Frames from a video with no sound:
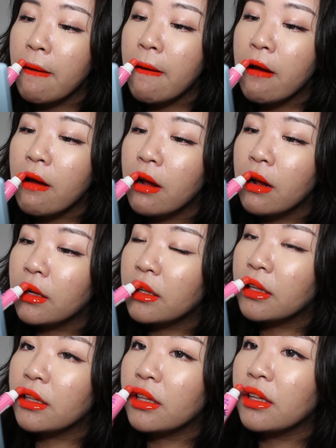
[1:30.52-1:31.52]
Oh
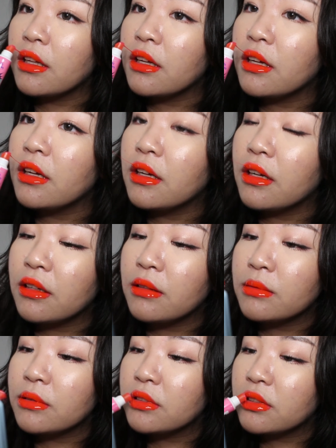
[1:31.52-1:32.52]

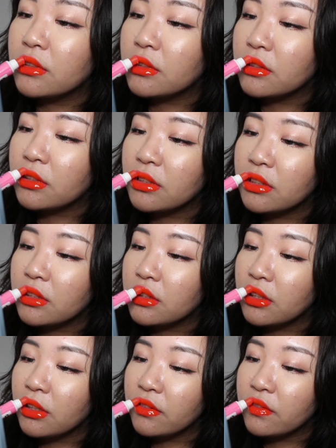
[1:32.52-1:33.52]
my gosh, this is
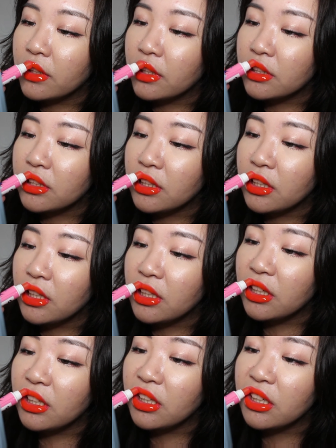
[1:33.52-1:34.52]
so
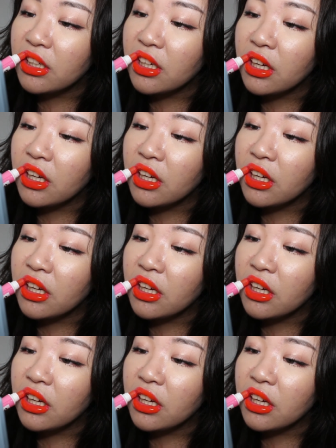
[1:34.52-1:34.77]
messy.